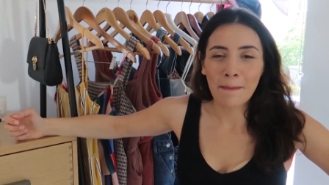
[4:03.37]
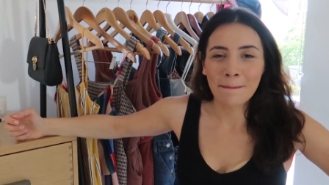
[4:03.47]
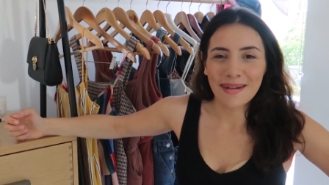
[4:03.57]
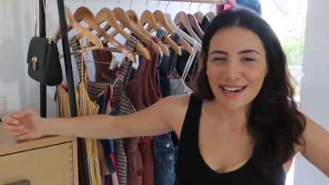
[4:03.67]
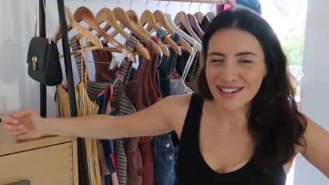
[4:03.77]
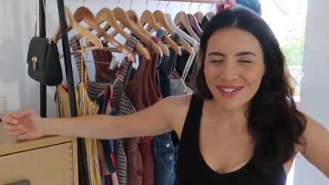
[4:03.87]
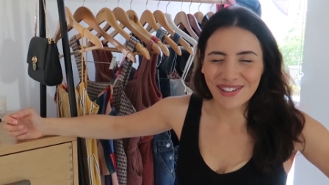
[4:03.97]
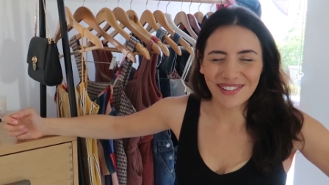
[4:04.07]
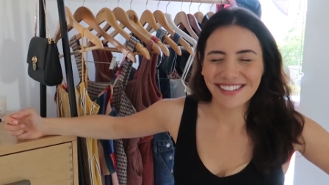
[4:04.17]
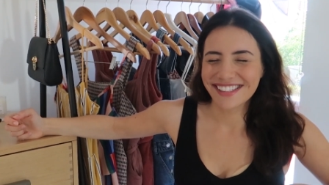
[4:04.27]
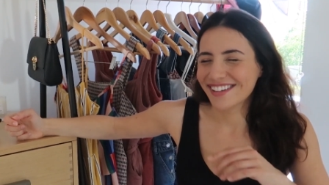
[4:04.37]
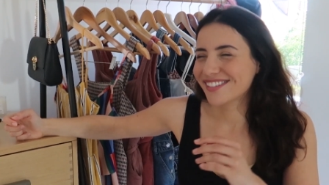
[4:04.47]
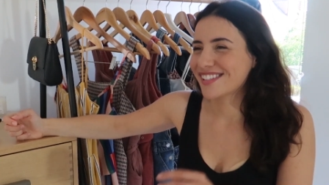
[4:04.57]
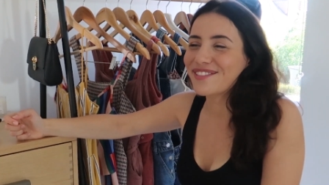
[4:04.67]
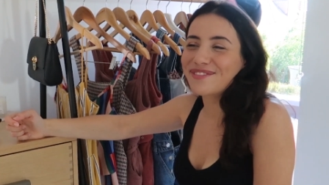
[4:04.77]
$1 million. I was
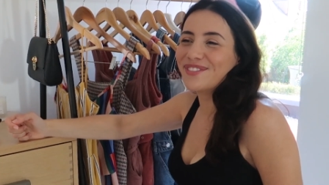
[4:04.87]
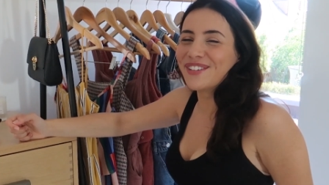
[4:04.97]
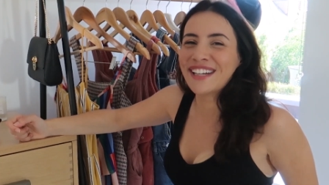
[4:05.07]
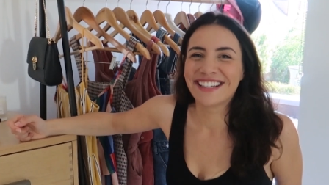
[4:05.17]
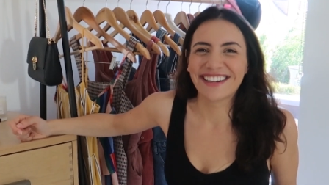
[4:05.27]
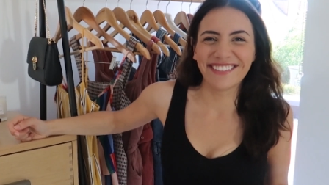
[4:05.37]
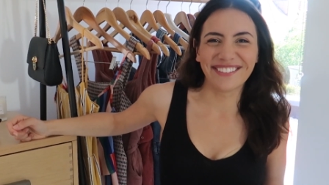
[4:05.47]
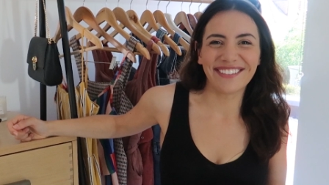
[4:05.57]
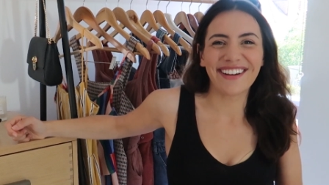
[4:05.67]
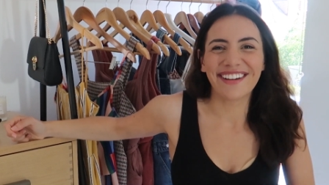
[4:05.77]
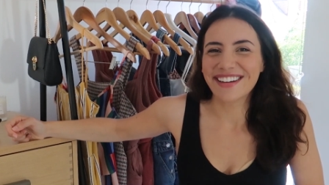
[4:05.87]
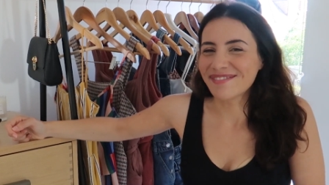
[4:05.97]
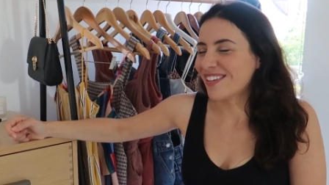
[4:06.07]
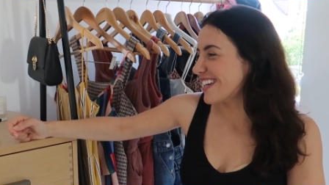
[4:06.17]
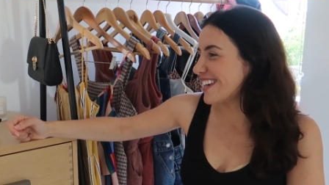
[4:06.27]
like walking down the road
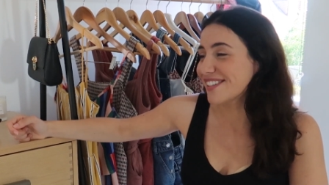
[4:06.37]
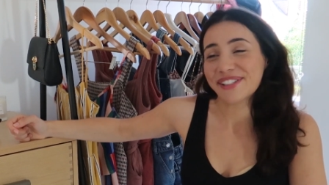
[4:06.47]
in my yellow